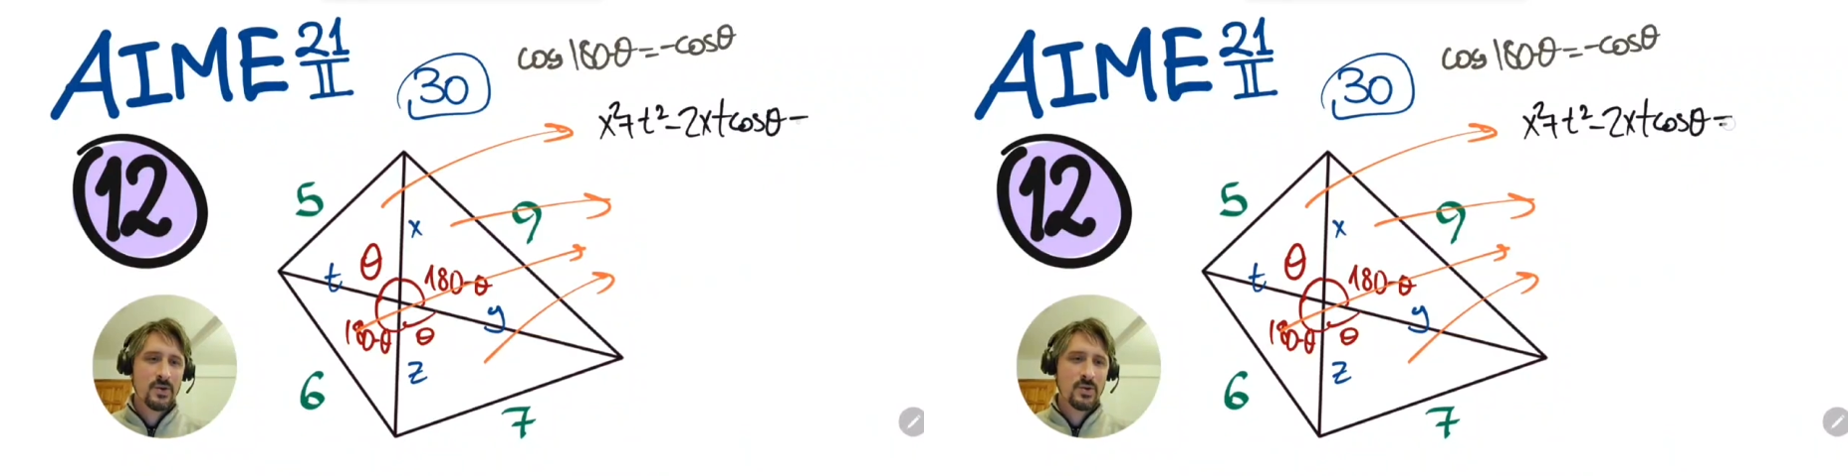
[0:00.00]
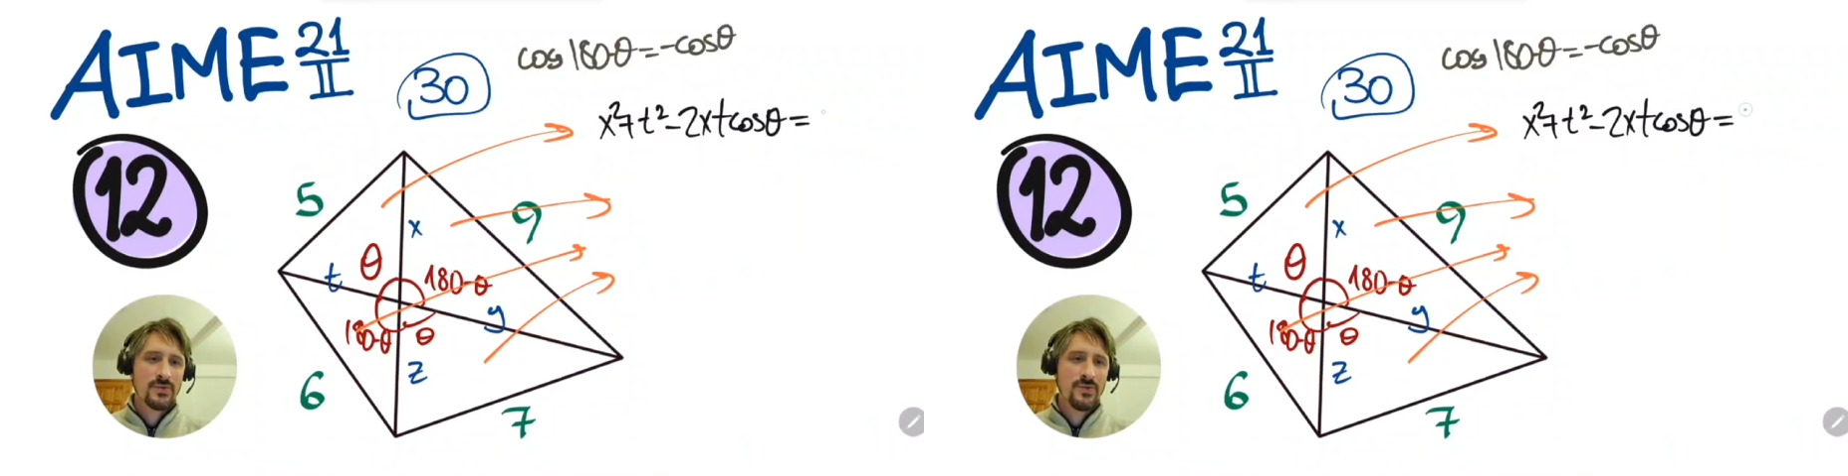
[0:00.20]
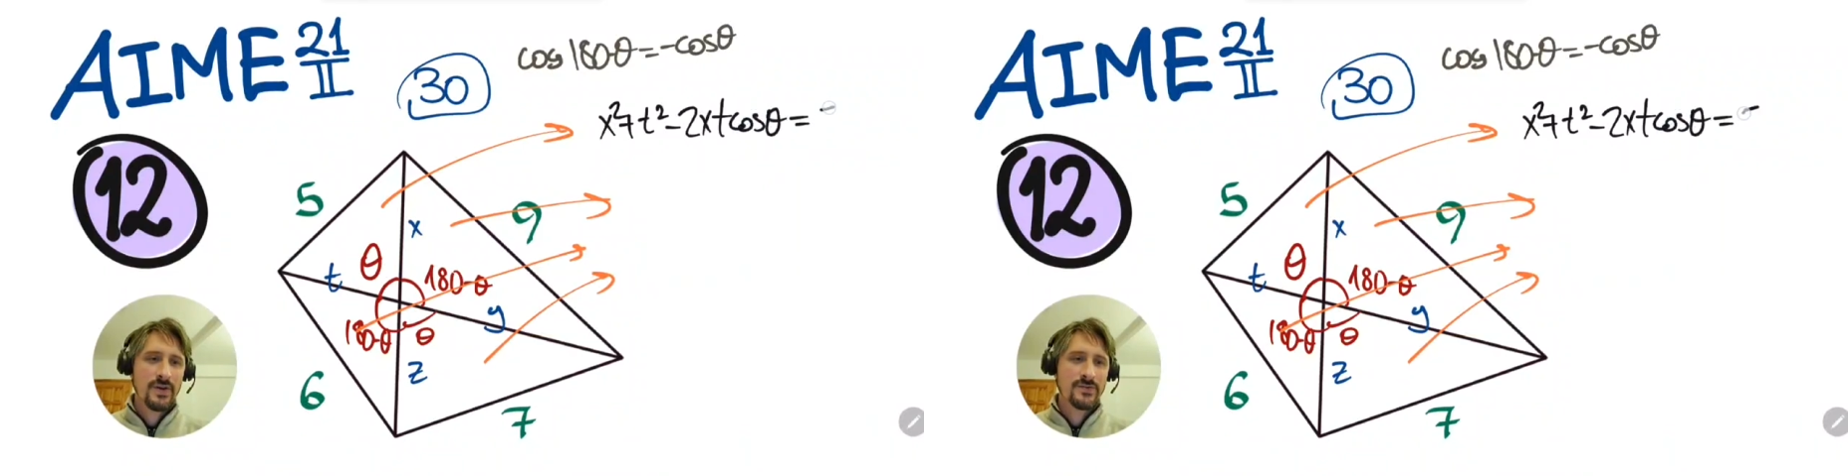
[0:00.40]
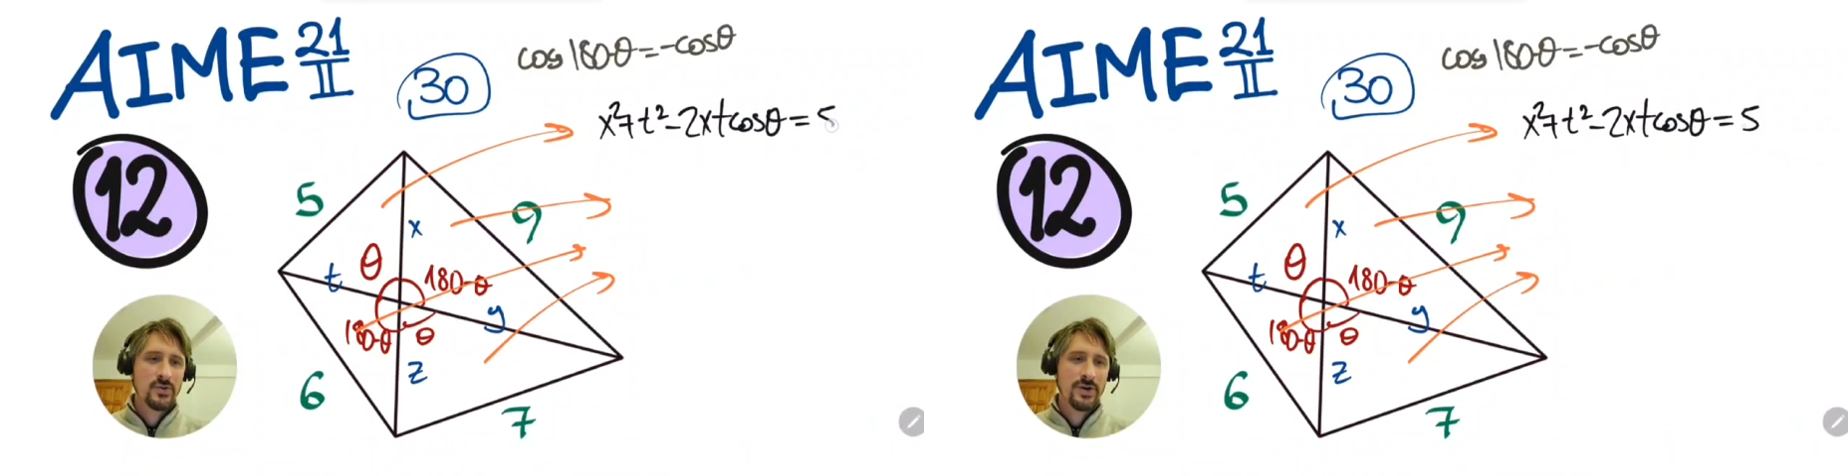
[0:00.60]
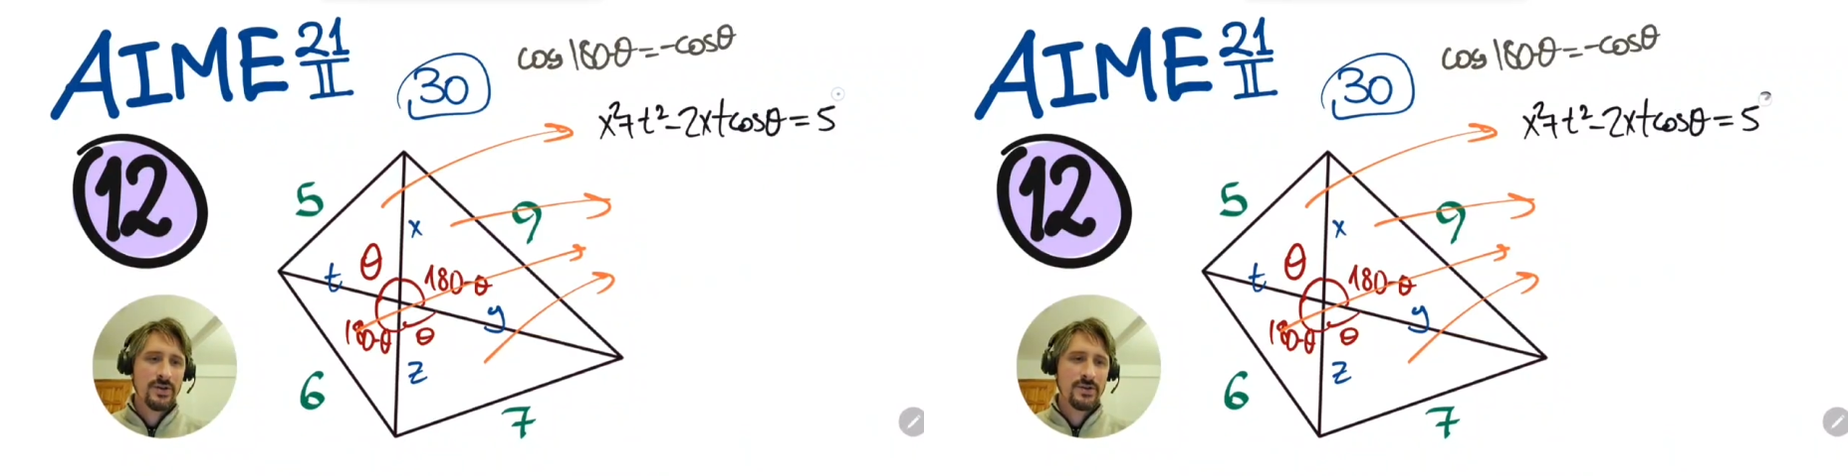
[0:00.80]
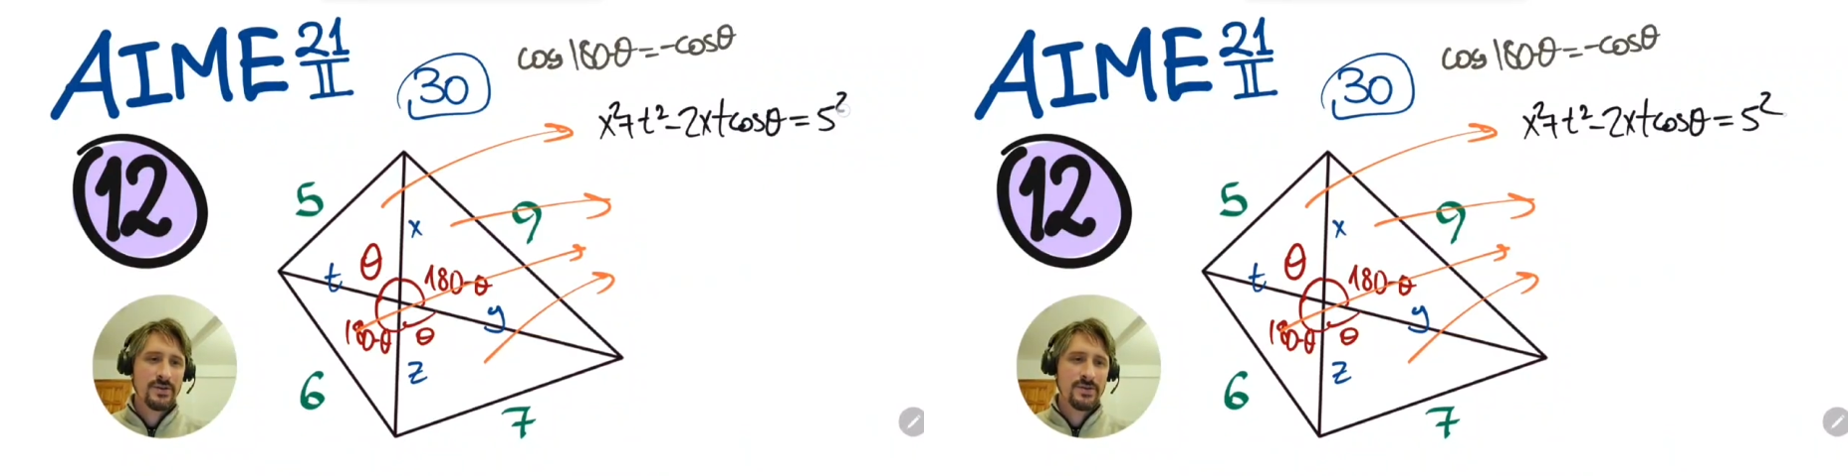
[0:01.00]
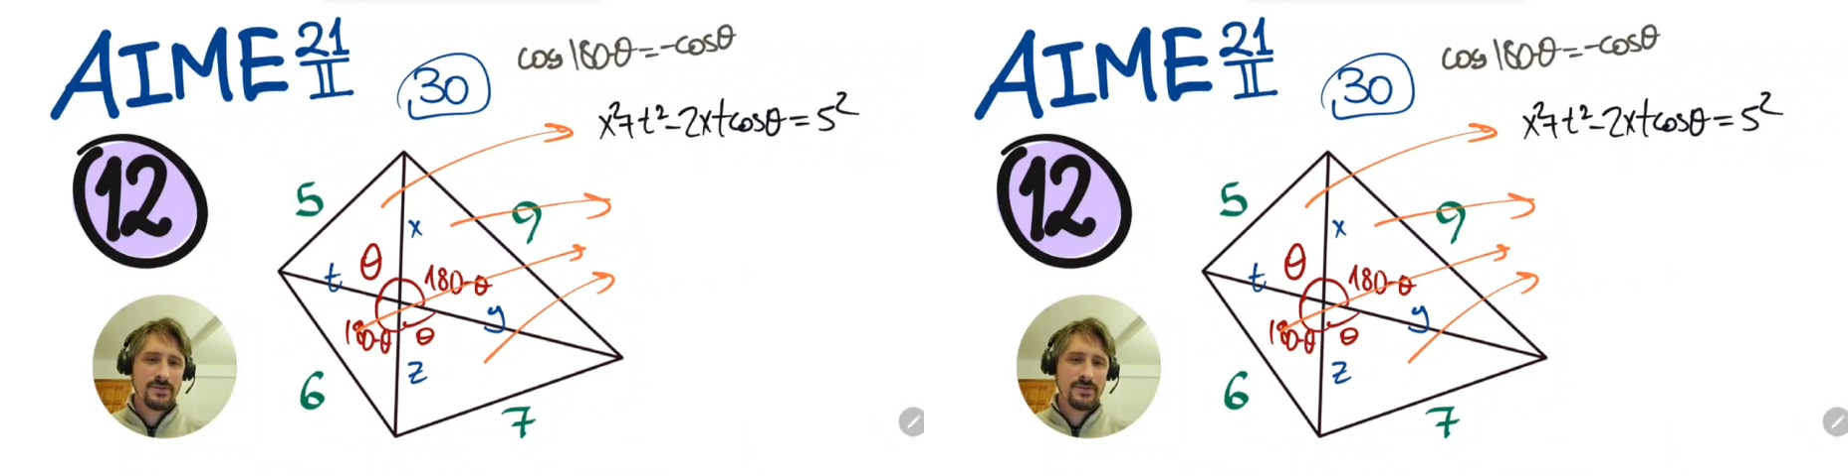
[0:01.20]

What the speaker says: equals 5 squared.